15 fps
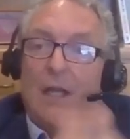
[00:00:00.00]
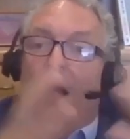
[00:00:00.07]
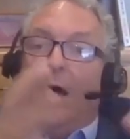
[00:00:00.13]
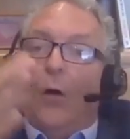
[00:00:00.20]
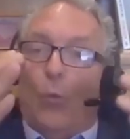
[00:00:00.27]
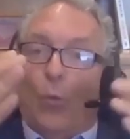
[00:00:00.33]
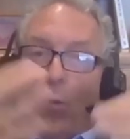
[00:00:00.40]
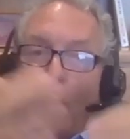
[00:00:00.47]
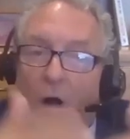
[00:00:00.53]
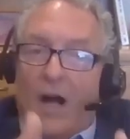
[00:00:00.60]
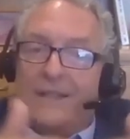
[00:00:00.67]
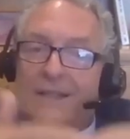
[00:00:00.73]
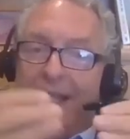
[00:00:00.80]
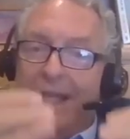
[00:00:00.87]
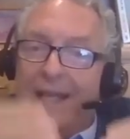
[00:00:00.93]

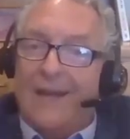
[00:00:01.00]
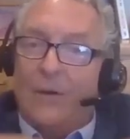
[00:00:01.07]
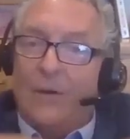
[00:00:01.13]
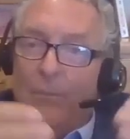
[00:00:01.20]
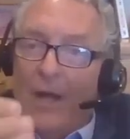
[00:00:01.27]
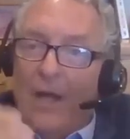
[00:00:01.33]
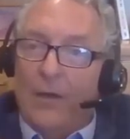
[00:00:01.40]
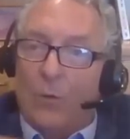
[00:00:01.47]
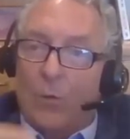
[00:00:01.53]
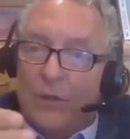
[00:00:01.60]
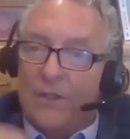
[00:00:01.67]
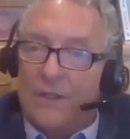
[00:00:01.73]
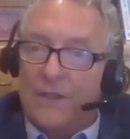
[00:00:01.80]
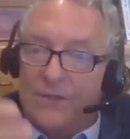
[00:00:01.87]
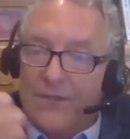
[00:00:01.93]
want to help my
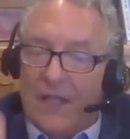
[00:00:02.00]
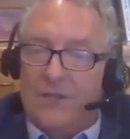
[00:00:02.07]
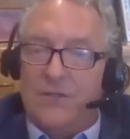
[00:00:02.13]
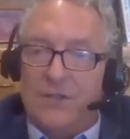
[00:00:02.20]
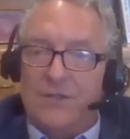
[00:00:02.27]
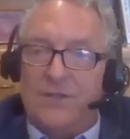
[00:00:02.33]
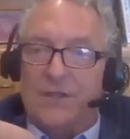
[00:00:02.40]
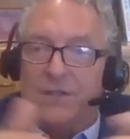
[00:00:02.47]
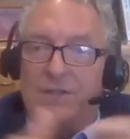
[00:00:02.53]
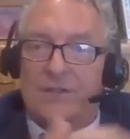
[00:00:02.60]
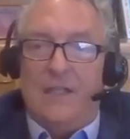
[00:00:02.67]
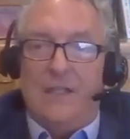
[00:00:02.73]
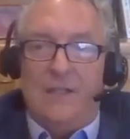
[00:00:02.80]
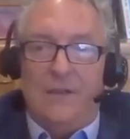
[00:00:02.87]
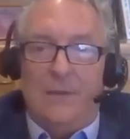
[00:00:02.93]
organization
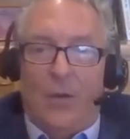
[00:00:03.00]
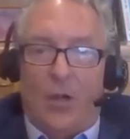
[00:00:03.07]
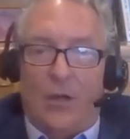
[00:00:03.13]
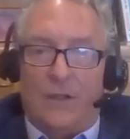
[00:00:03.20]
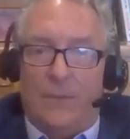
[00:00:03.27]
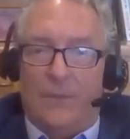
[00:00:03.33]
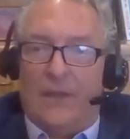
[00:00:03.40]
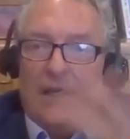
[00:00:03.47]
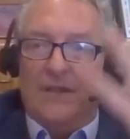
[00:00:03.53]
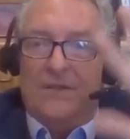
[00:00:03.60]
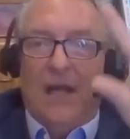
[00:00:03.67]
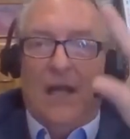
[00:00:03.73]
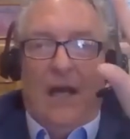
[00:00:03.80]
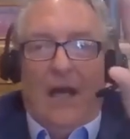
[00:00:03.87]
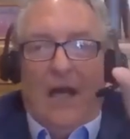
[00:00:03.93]
succeed in the
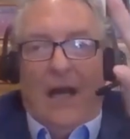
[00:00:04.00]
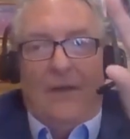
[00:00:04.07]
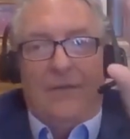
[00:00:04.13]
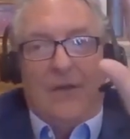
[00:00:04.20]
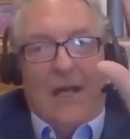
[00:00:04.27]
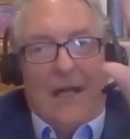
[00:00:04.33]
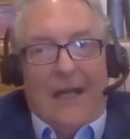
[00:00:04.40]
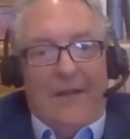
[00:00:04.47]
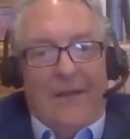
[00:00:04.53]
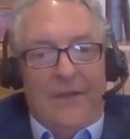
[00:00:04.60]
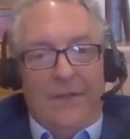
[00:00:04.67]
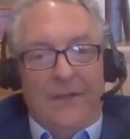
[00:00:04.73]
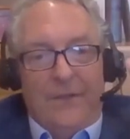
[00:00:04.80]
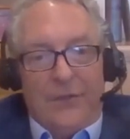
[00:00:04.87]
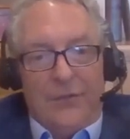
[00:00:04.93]
marketplace, I've got to have
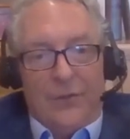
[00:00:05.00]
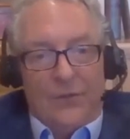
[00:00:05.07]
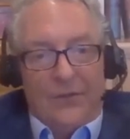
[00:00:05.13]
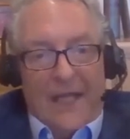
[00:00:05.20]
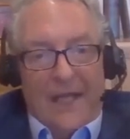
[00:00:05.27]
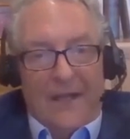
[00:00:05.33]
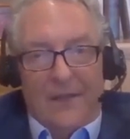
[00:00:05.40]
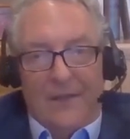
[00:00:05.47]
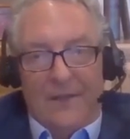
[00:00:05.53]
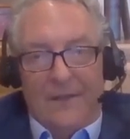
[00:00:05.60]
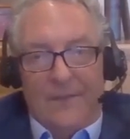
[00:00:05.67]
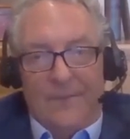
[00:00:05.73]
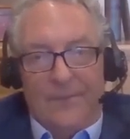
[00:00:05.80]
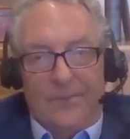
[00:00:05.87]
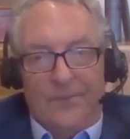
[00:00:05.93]
individual talent,
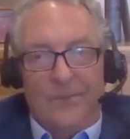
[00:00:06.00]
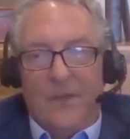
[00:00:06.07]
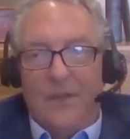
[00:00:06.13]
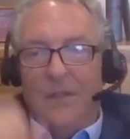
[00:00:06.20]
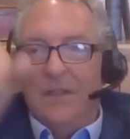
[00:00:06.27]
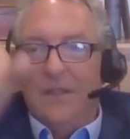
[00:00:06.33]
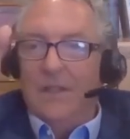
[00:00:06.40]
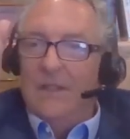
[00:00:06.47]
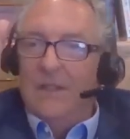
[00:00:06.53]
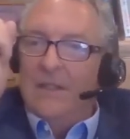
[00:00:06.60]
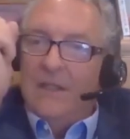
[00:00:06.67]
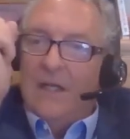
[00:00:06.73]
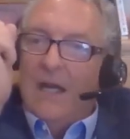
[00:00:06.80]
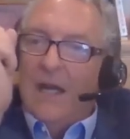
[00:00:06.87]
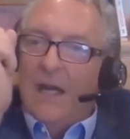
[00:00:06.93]

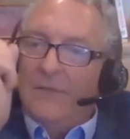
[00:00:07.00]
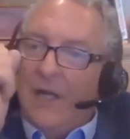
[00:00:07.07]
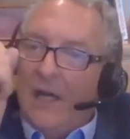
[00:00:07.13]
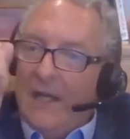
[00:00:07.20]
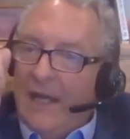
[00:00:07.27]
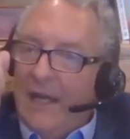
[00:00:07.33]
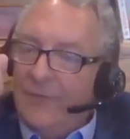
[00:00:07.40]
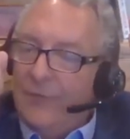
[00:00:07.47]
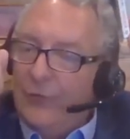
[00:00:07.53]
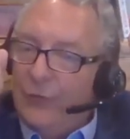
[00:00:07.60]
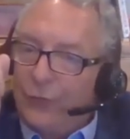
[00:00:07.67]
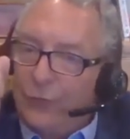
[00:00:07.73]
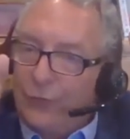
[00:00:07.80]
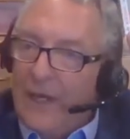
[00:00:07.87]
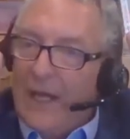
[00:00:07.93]
I've got to have
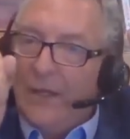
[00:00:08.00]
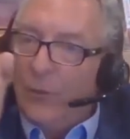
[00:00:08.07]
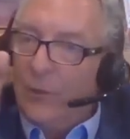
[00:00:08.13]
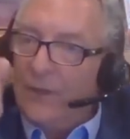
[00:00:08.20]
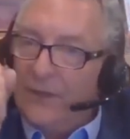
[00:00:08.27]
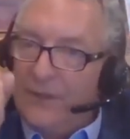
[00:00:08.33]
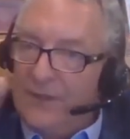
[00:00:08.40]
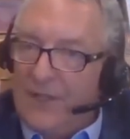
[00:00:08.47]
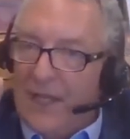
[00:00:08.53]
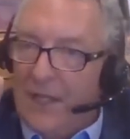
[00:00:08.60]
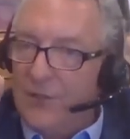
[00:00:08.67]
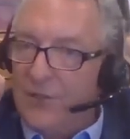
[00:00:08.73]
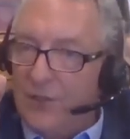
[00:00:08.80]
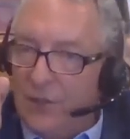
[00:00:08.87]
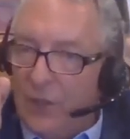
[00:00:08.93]
great
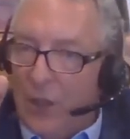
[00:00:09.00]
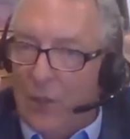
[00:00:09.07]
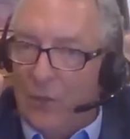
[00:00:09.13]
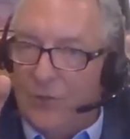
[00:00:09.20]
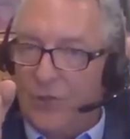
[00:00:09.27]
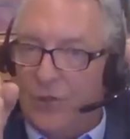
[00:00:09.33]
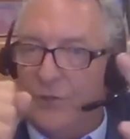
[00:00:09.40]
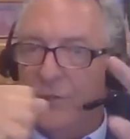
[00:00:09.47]
organization, culture,